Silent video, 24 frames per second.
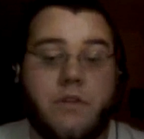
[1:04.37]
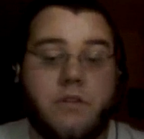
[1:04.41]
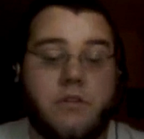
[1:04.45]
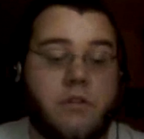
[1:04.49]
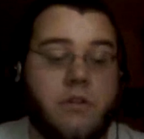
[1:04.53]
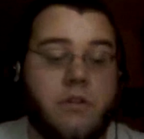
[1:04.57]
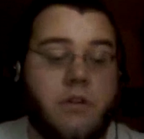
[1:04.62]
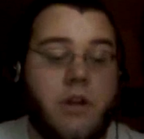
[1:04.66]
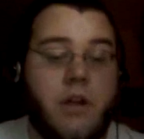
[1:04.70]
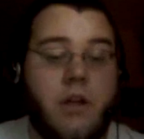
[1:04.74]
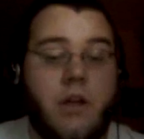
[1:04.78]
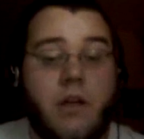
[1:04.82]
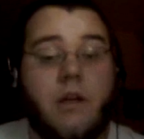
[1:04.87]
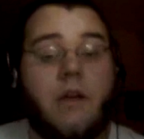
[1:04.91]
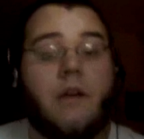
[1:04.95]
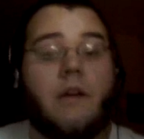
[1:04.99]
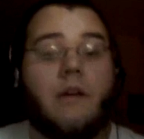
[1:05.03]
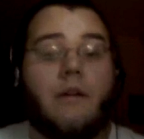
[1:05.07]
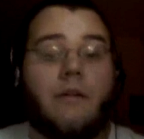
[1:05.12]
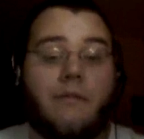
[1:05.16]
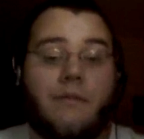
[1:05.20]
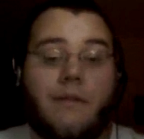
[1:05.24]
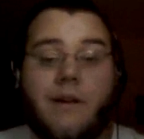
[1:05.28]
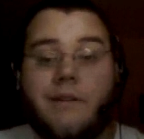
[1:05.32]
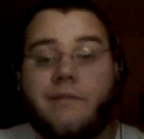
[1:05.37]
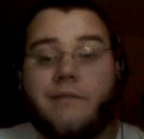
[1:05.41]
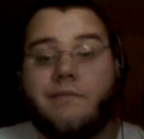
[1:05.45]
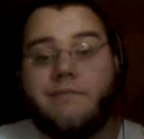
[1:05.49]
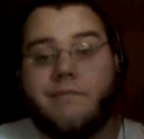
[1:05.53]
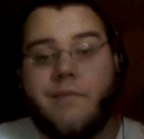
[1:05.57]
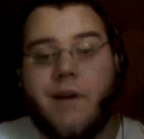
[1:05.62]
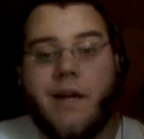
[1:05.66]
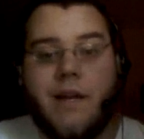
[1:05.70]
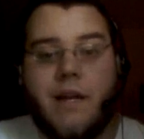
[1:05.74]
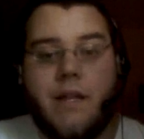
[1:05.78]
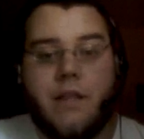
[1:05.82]
Fissure. Well,
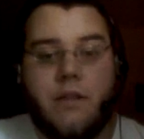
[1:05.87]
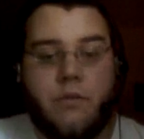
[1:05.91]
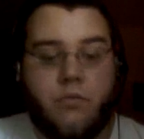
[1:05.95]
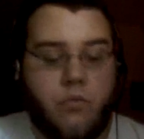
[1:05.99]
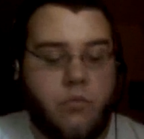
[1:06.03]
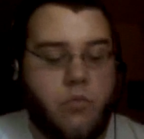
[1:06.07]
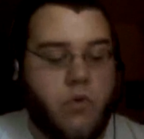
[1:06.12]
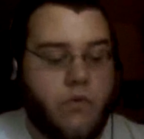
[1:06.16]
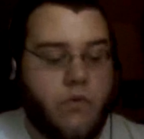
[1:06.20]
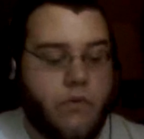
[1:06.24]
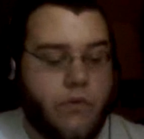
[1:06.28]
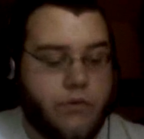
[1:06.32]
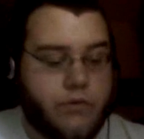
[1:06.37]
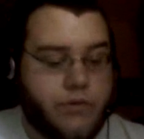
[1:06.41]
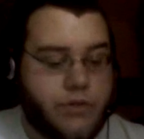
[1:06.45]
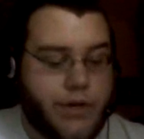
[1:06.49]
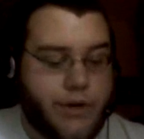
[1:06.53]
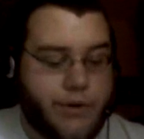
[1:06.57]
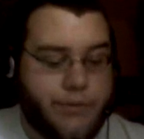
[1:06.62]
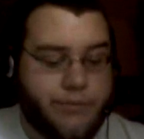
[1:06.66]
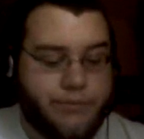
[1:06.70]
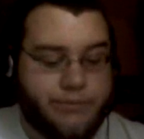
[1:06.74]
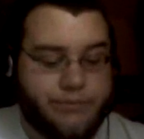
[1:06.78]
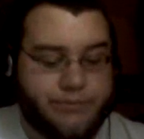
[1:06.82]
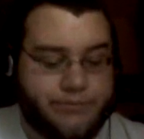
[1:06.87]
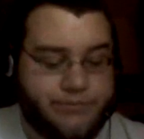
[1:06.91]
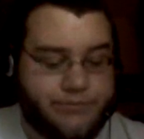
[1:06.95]
I need the removal, so.